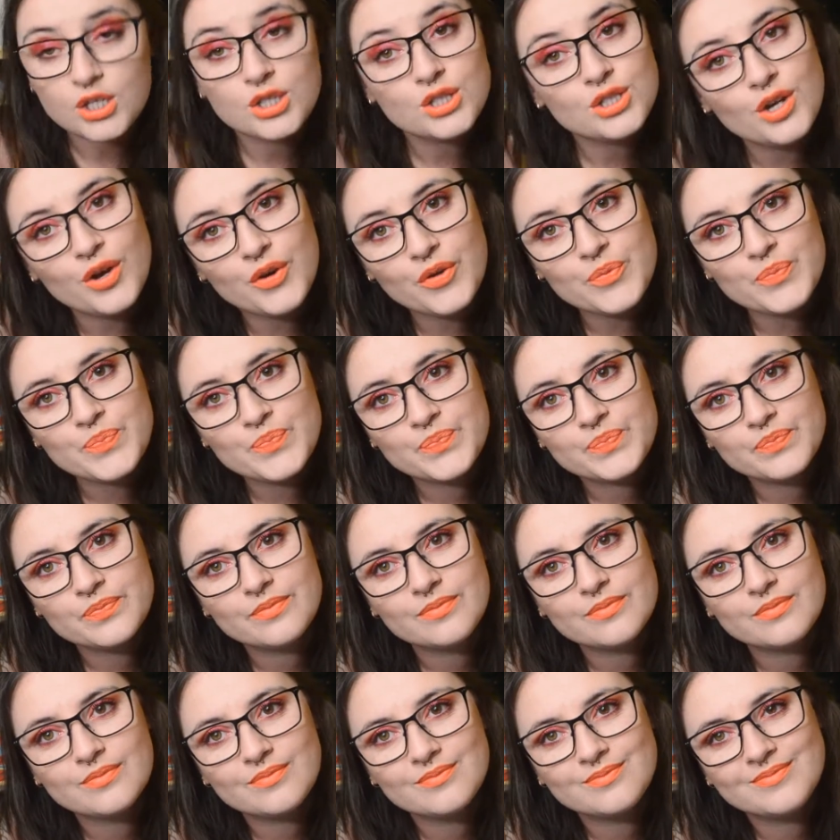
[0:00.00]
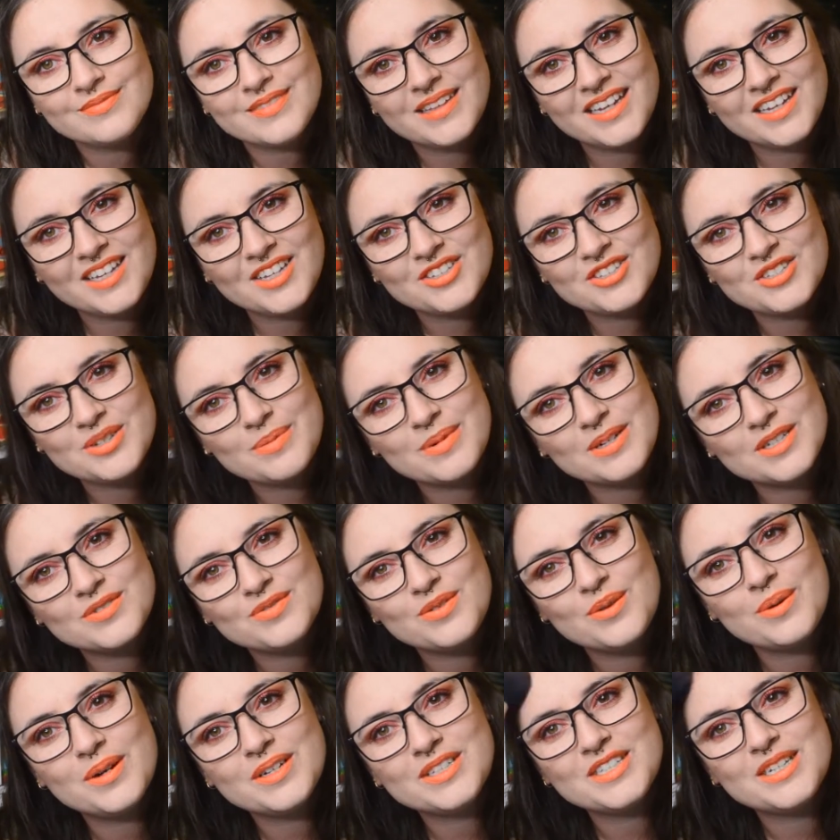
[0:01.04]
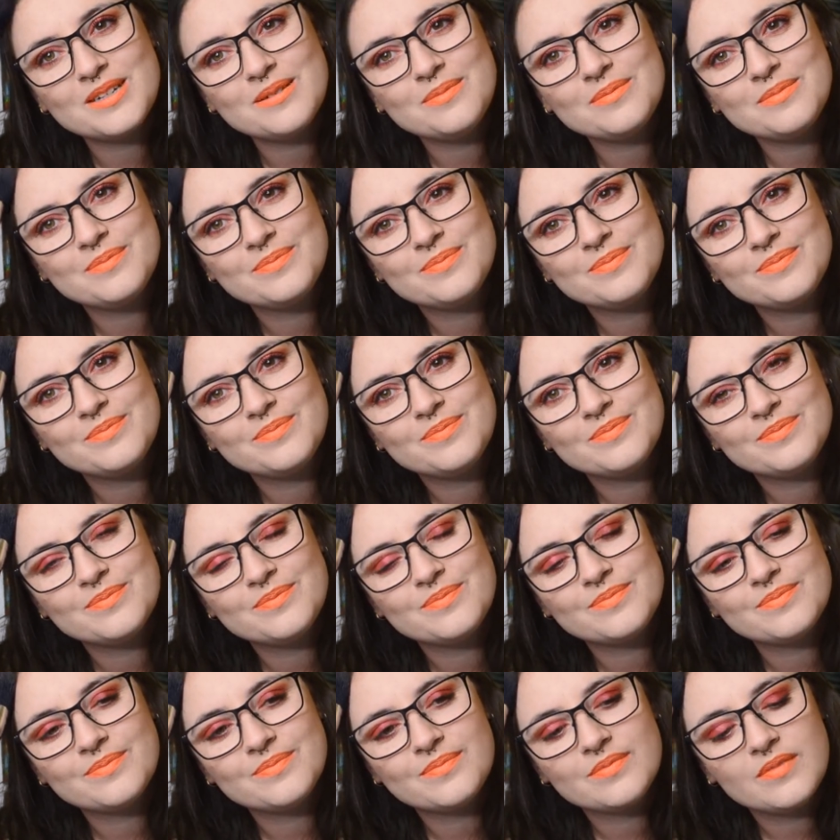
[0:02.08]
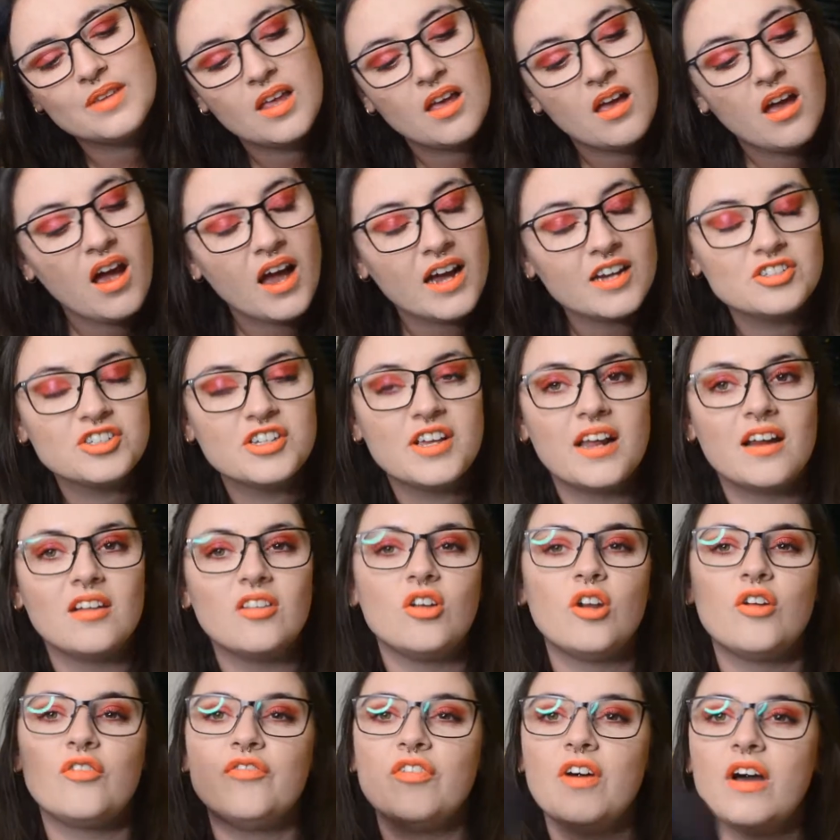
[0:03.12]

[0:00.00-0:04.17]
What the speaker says: So, thank you so much for watching. I actually had a lot of